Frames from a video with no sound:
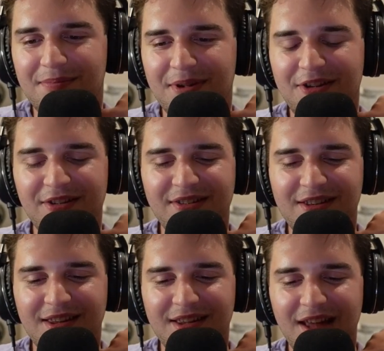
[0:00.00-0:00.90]
But
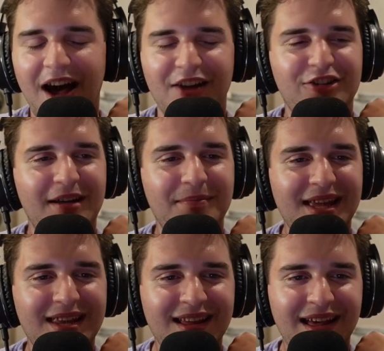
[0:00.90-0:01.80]
just, gosh, I
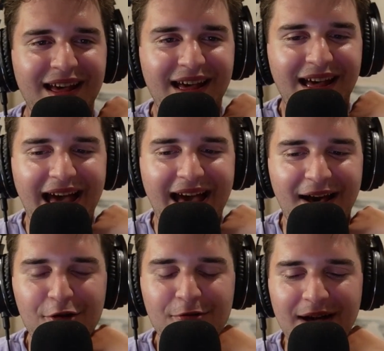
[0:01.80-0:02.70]
mean,
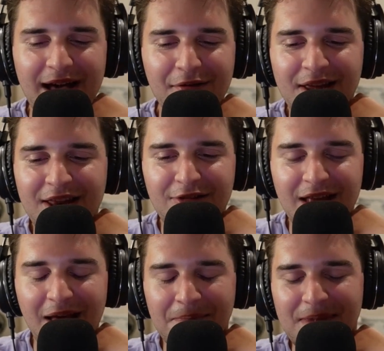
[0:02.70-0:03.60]
how can you
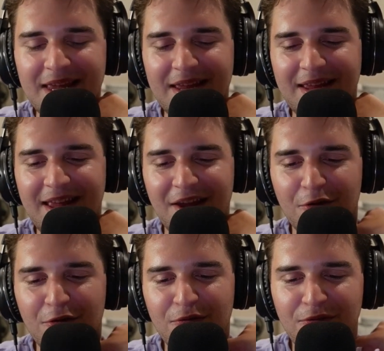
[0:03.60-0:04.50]
not be
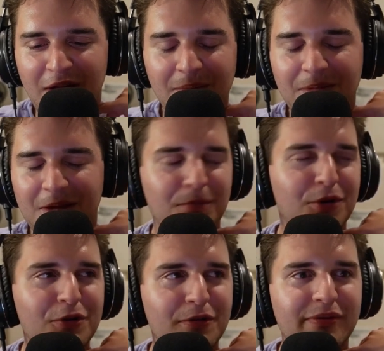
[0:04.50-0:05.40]
incredibly
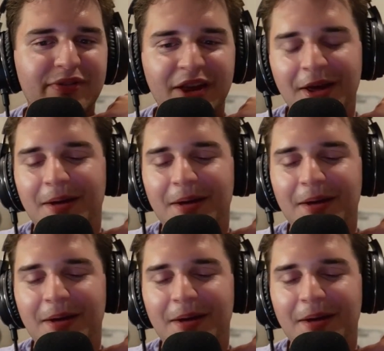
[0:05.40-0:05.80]
moved